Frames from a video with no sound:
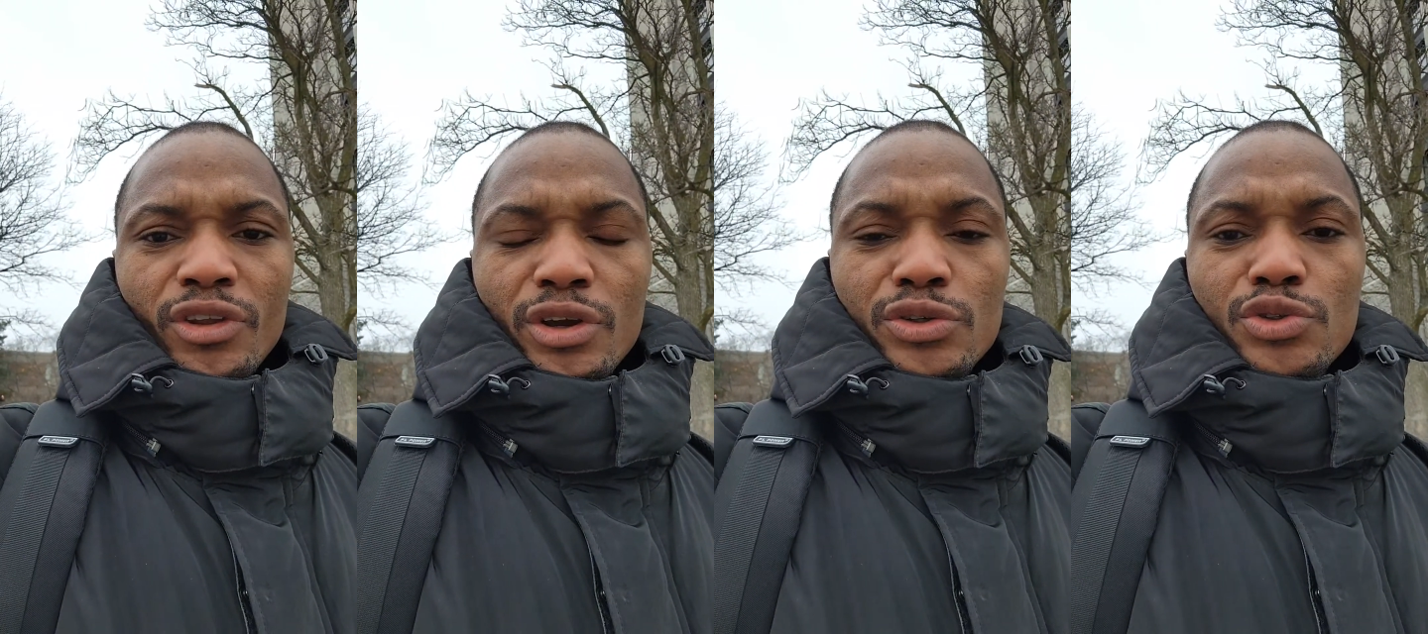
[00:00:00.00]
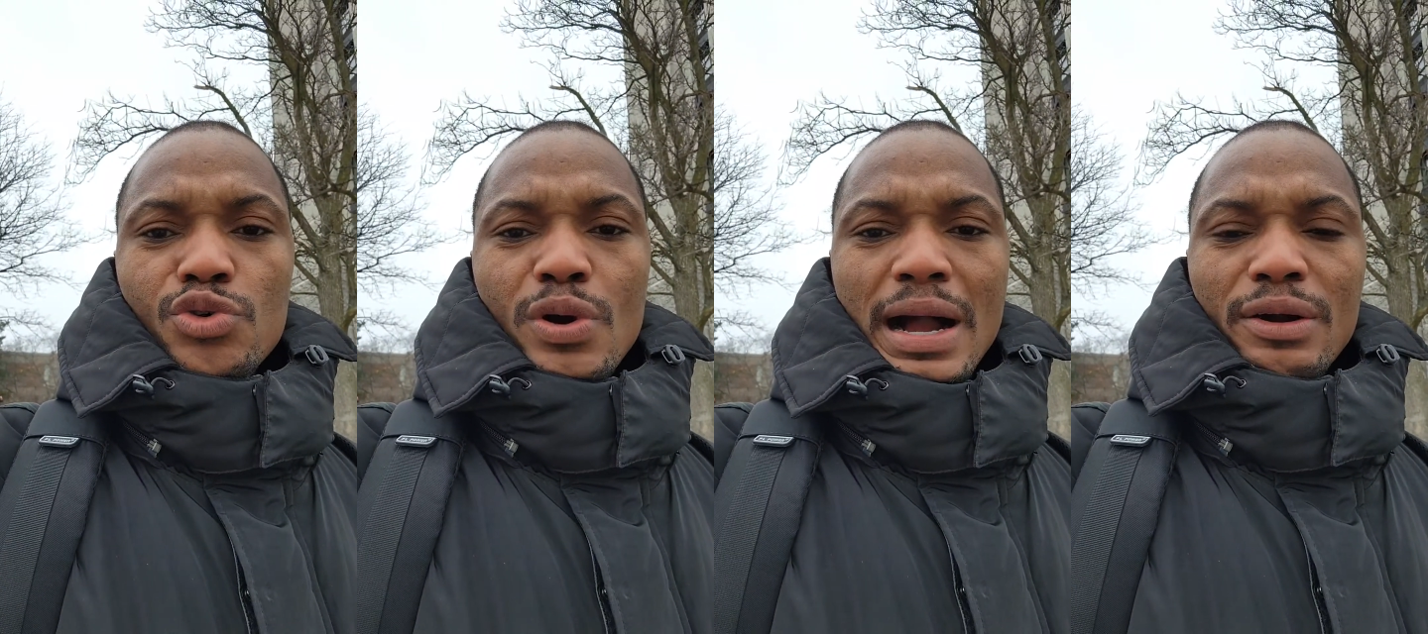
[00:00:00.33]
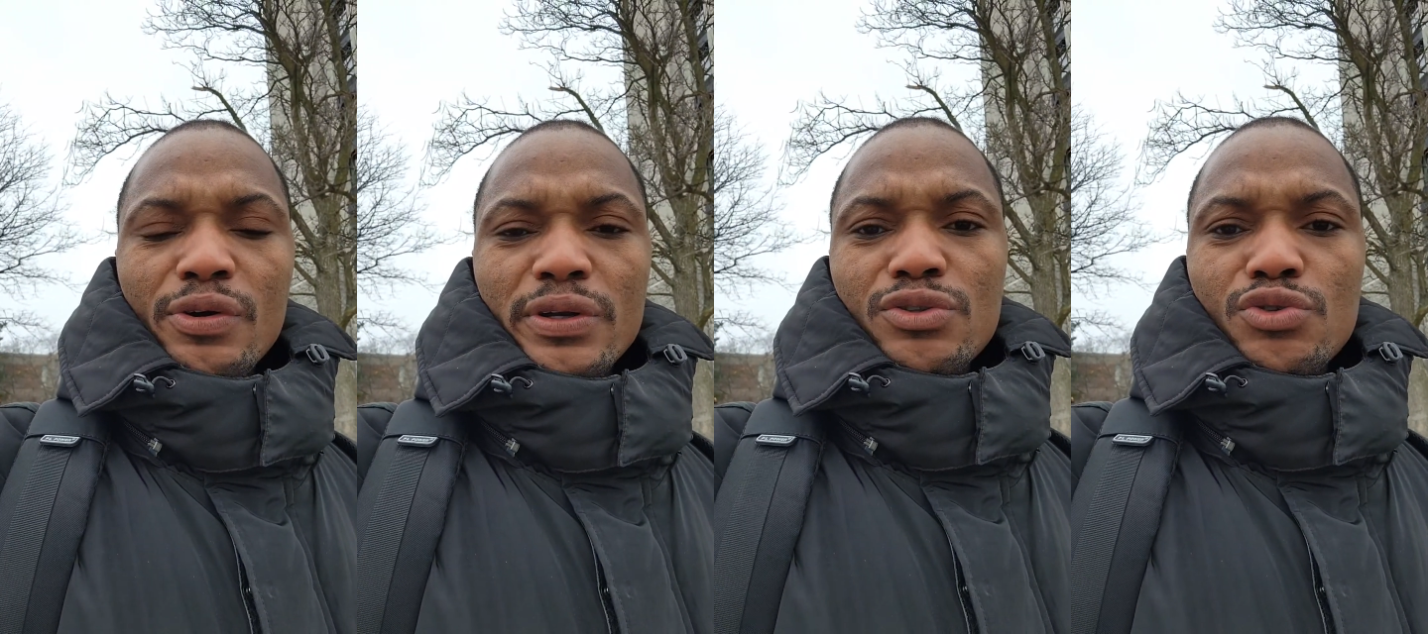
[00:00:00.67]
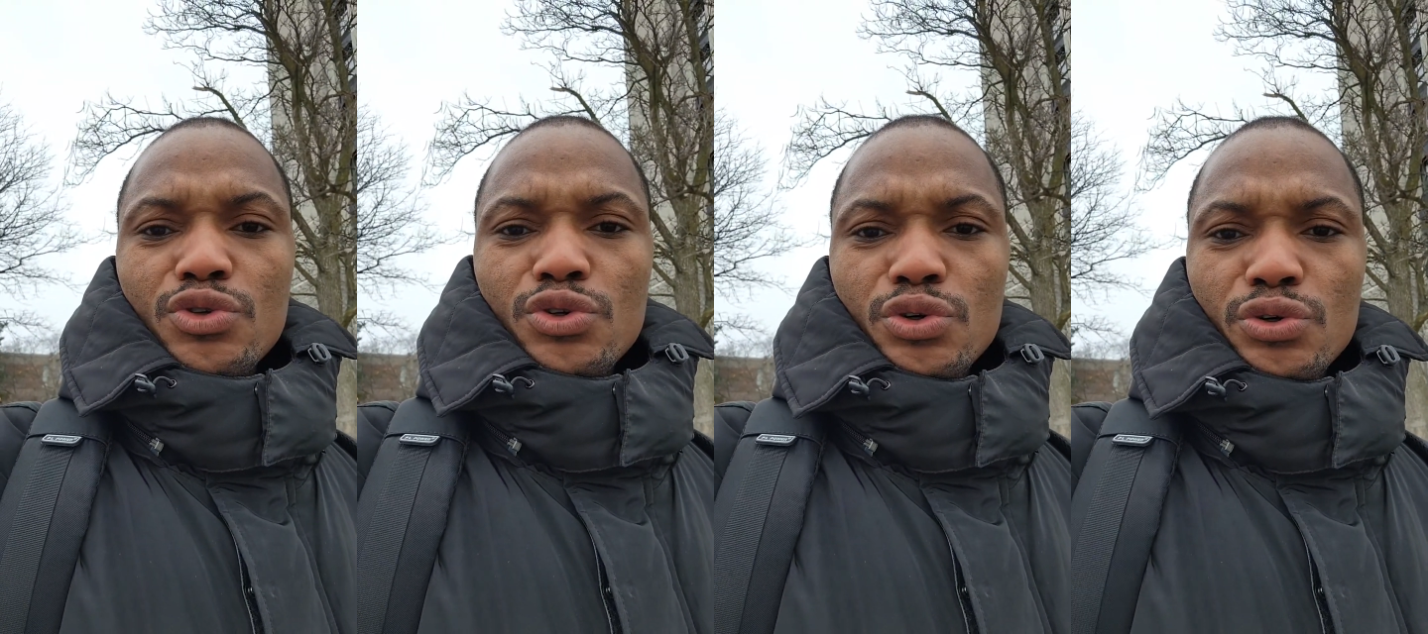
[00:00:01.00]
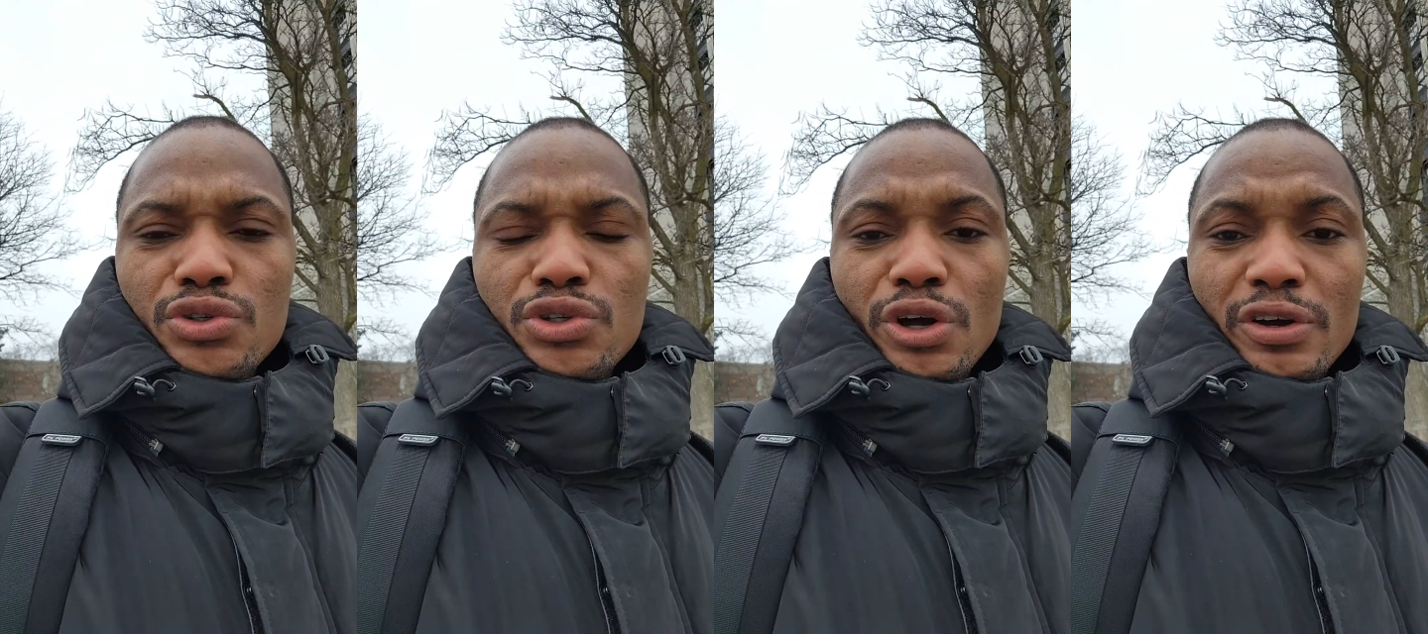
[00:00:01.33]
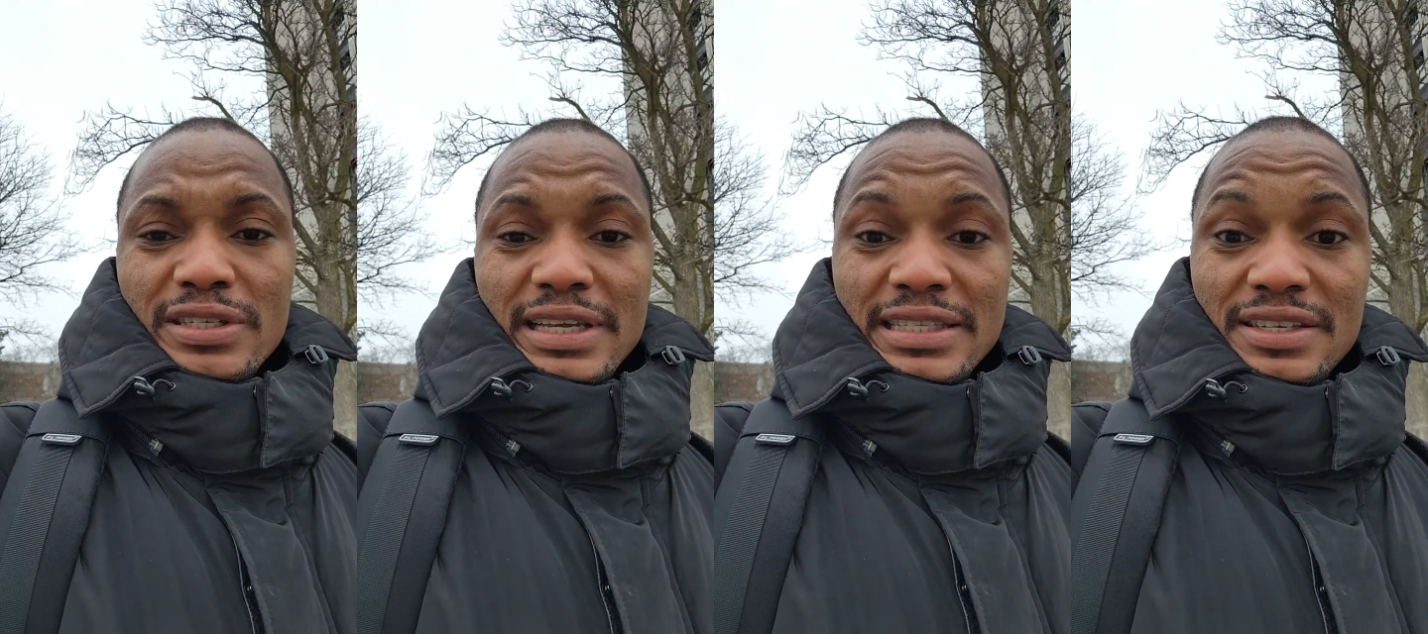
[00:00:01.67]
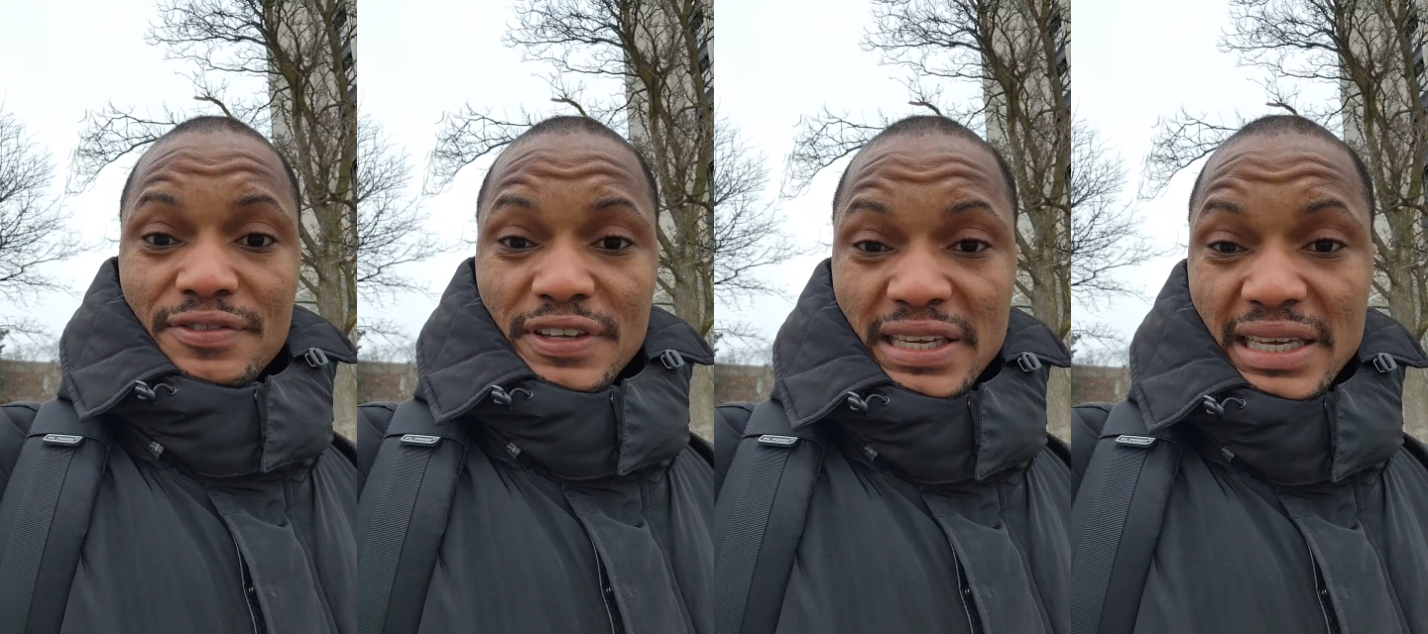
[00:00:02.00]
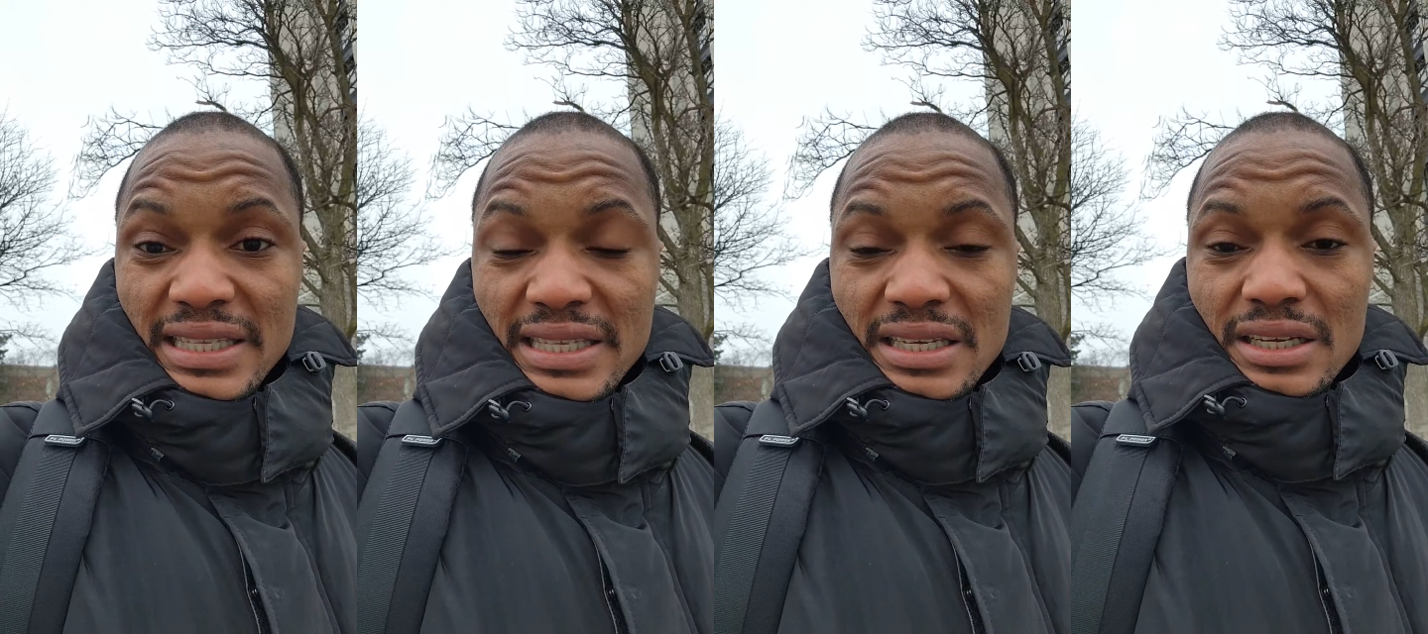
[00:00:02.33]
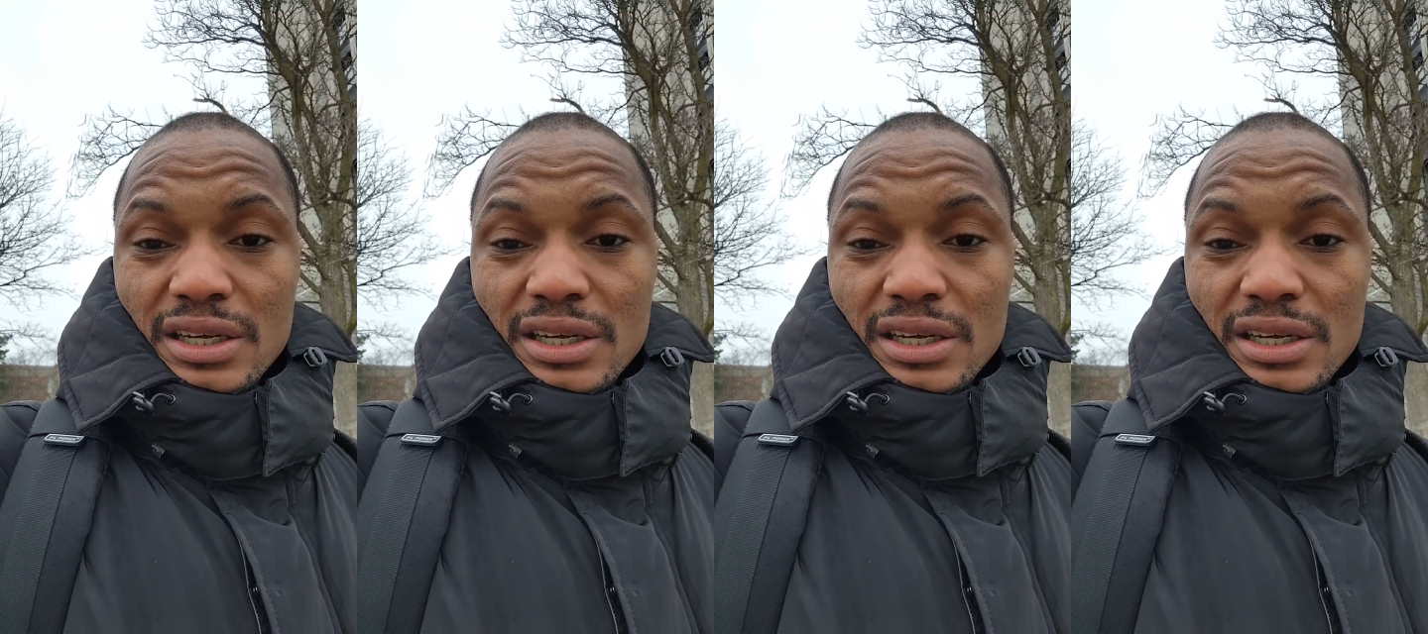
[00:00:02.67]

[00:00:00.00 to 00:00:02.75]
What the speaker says: you are going to use your certificate